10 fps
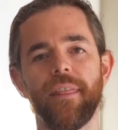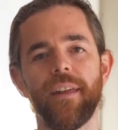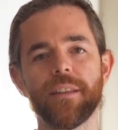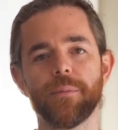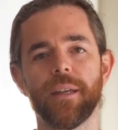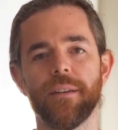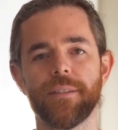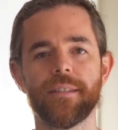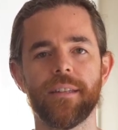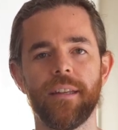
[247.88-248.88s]
That's what gives
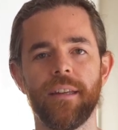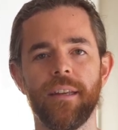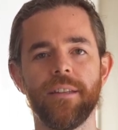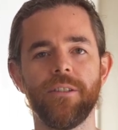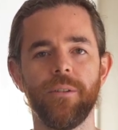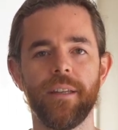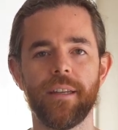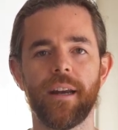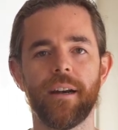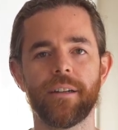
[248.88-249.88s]
the city its
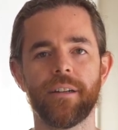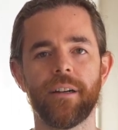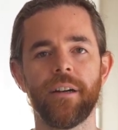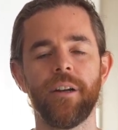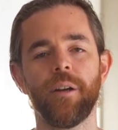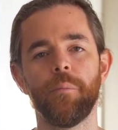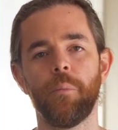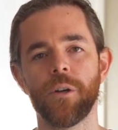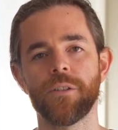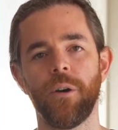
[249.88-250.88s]
unique character,
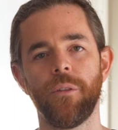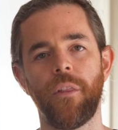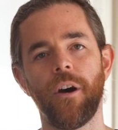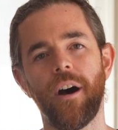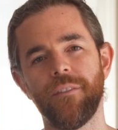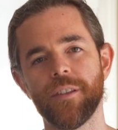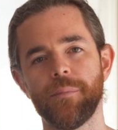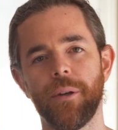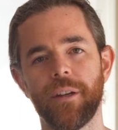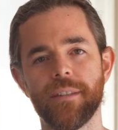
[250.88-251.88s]
more so than the office
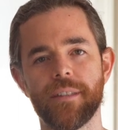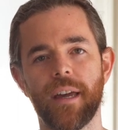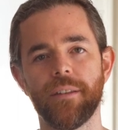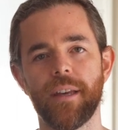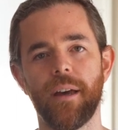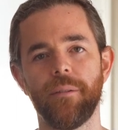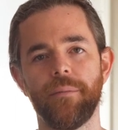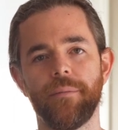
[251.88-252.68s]
buildings downtown.